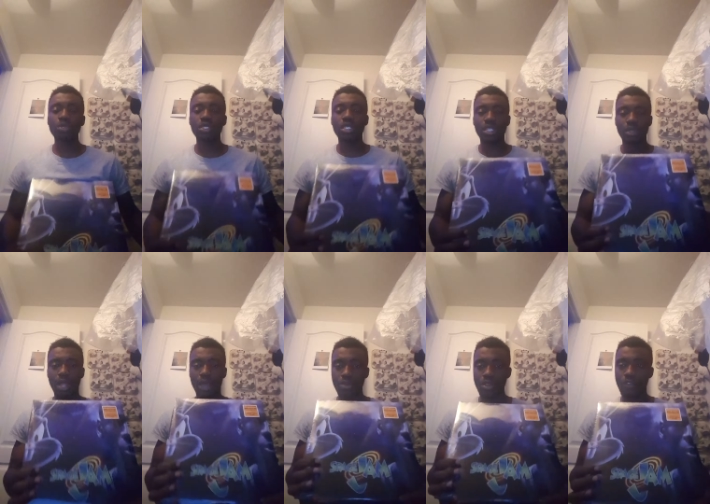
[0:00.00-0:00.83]
was literally
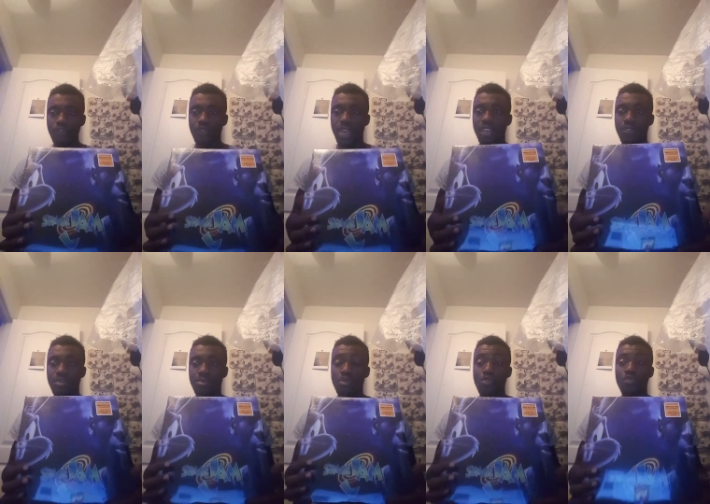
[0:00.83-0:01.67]
like your
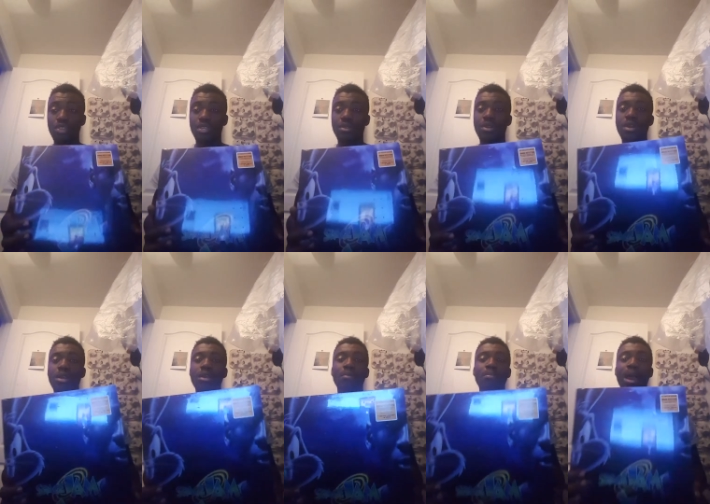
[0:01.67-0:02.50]
favorite movie.
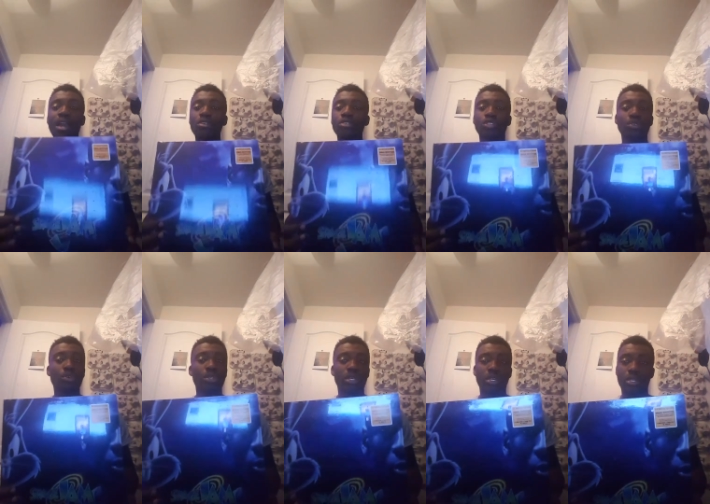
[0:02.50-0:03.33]
Michael
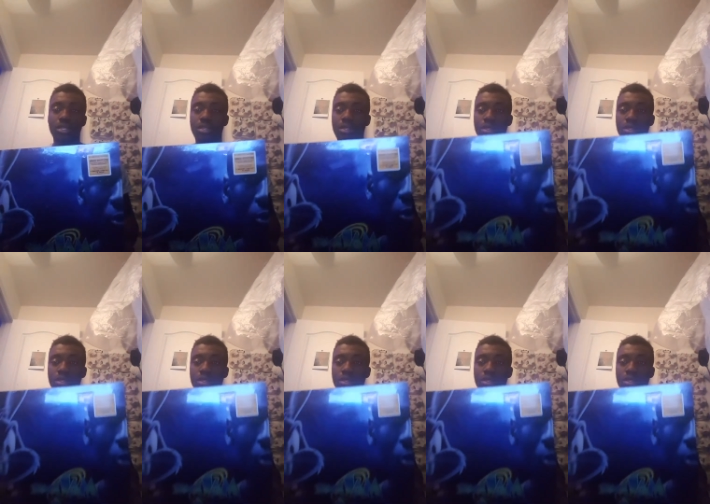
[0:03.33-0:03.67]
Jordan,